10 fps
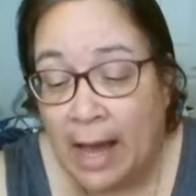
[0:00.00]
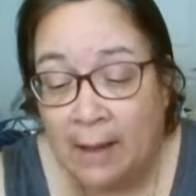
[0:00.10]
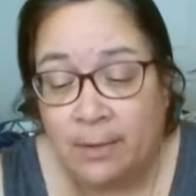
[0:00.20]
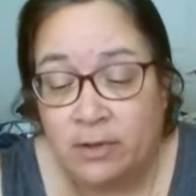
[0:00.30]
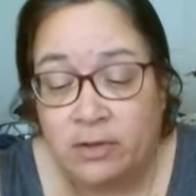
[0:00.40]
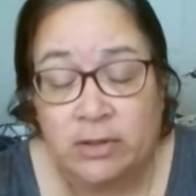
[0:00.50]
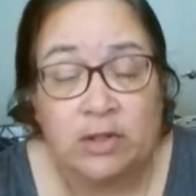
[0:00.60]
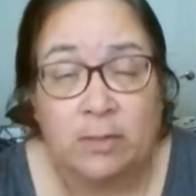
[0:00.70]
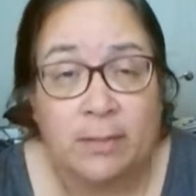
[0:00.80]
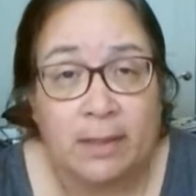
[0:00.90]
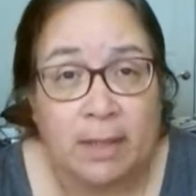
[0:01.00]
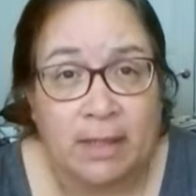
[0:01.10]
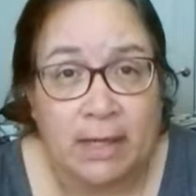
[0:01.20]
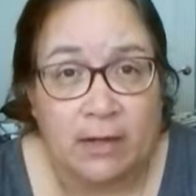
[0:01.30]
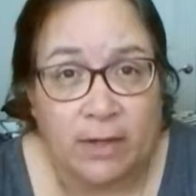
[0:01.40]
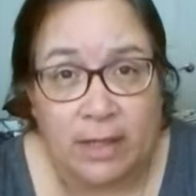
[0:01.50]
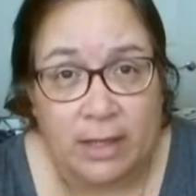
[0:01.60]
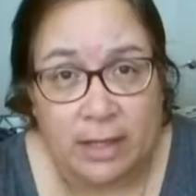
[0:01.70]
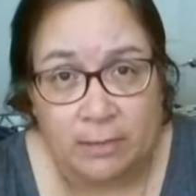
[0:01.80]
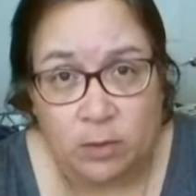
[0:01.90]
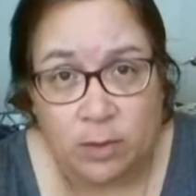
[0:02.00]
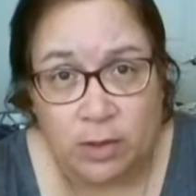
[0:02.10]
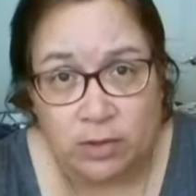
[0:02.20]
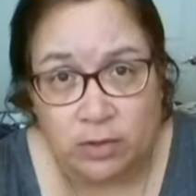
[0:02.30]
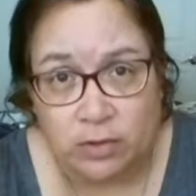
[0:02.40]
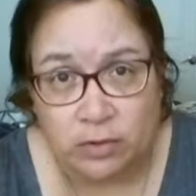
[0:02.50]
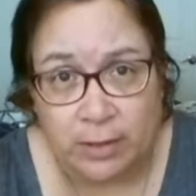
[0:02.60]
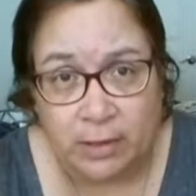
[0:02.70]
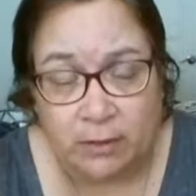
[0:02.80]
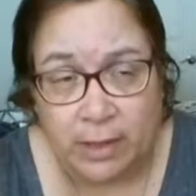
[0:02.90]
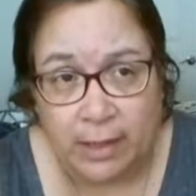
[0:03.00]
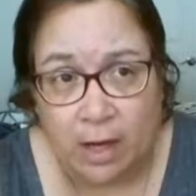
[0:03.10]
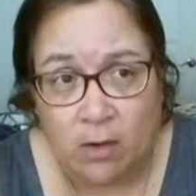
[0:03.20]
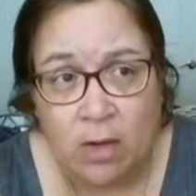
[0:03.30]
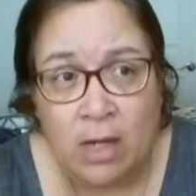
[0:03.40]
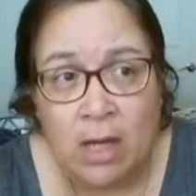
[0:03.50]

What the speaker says: I personally don't make money out of anything I'm doing on social media right now.